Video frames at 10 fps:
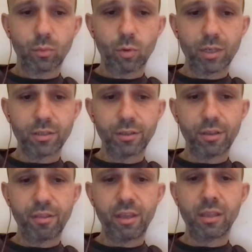What's
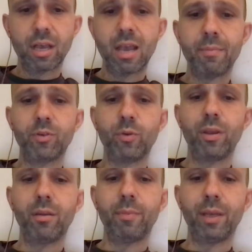the thin line
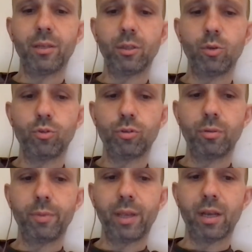between being
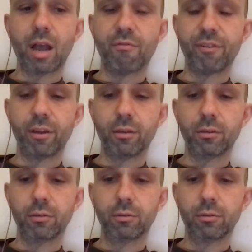delusional and being confident?